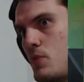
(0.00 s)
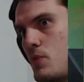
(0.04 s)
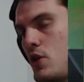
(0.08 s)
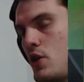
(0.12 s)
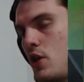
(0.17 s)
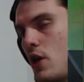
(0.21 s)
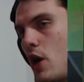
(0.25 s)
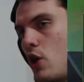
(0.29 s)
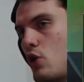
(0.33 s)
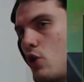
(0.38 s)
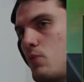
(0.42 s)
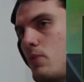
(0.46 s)

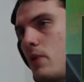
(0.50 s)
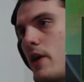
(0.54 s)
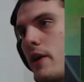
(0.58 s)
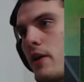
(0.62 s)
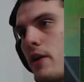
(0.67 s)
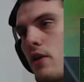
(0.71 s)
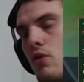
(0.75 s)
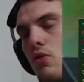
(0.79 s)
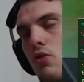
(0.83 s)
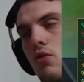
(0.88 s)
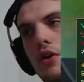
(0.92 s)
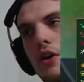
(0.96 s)
I would be
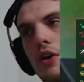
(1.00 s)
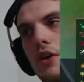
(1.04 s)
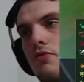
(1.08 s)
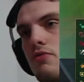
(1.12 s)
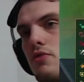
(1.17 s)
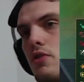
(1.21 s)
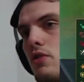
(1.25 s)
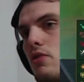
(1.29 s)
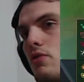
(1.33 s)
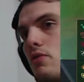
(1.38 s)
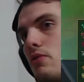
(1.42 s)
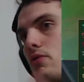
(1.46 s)
like, okay,
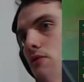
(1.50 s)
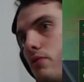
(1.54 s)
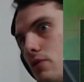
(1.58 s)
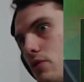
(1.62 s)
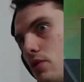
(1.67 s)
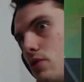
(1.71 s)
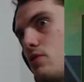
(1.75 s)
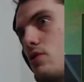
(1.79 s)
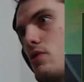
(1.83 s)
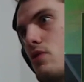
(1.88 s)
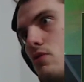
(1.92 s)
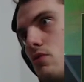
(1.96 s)
really, yeah,
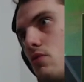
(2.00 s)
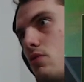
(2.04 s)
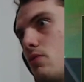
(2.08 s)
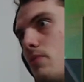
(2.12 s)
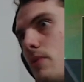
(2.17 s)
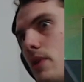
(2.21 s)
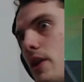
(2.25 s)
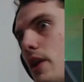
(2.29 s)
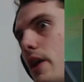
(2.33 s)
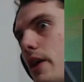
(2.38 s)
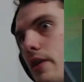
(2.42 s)
this is good, man.